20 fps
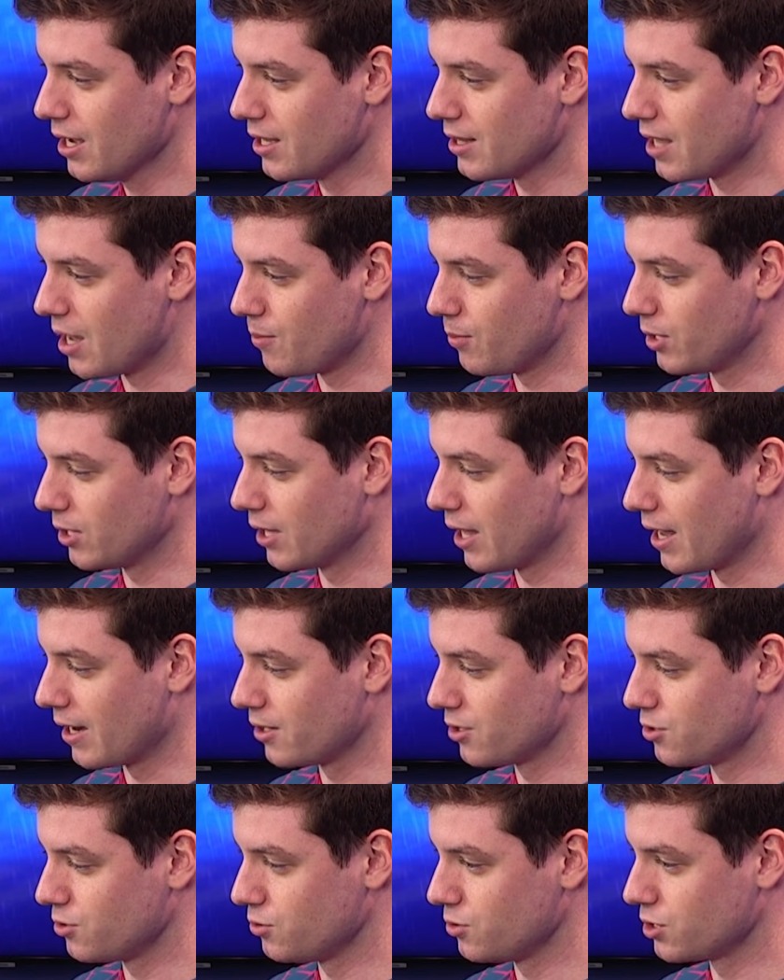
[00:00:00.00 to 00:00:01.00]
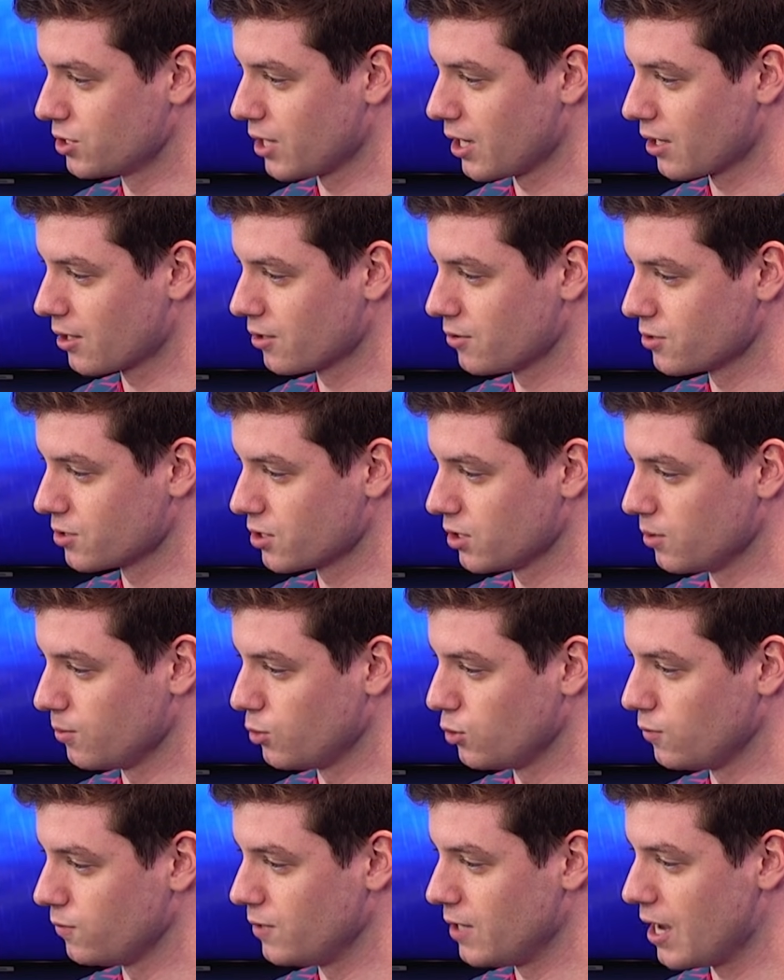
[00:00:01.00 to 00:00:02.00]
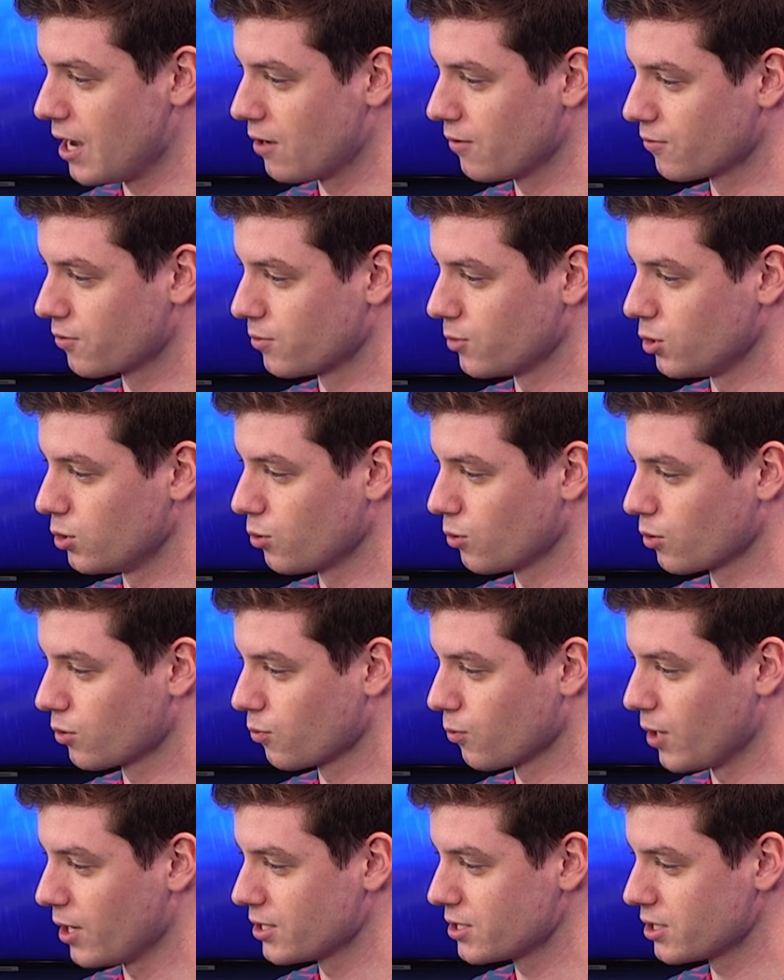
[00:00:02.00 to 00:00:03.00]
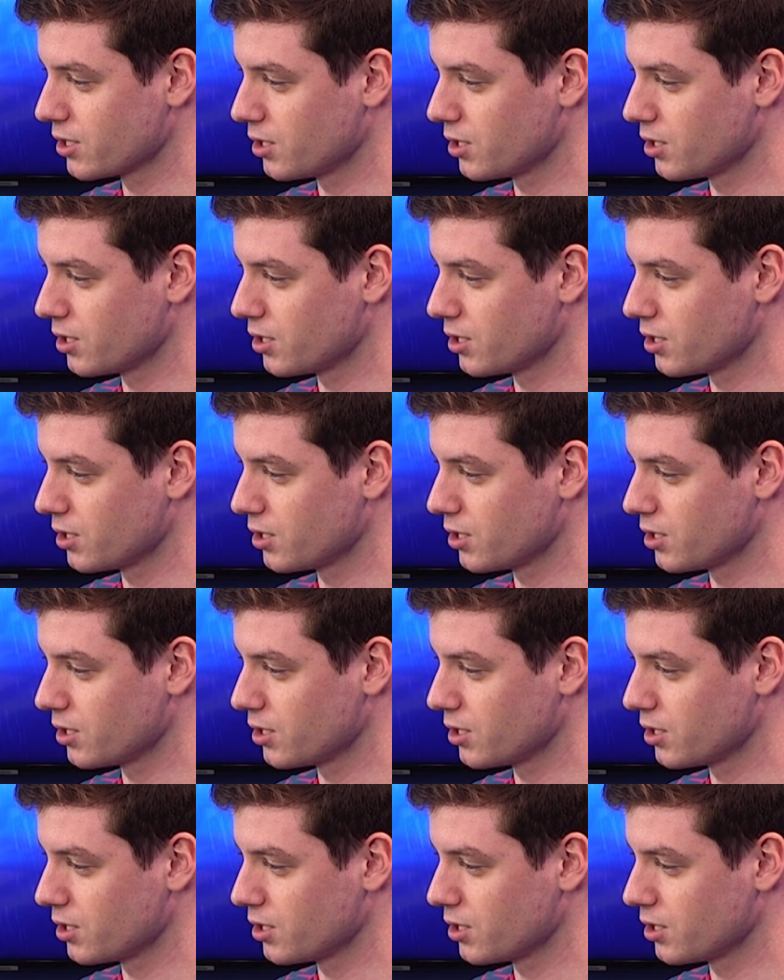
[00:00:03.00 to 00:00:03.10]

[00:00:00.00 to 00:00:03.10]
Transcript: That mid-latitude cyclone is going to move down from the northwest.